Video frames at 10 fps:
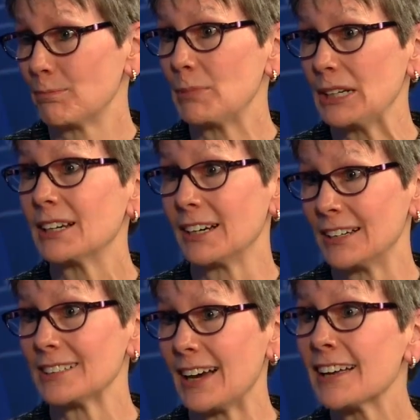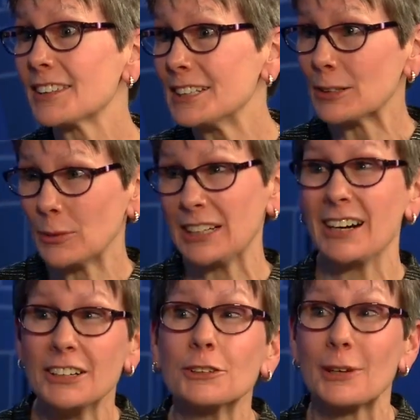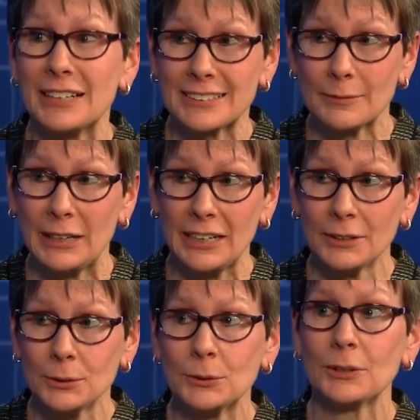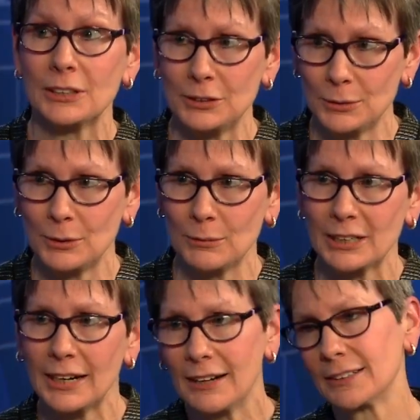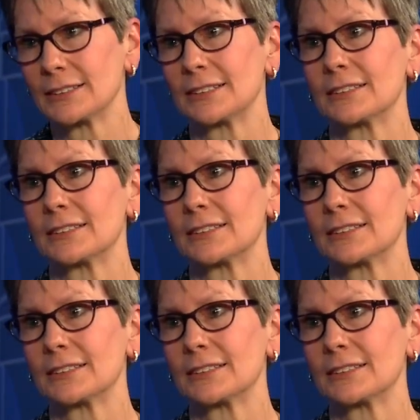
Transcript: I think we underestimate who can do home dialysis.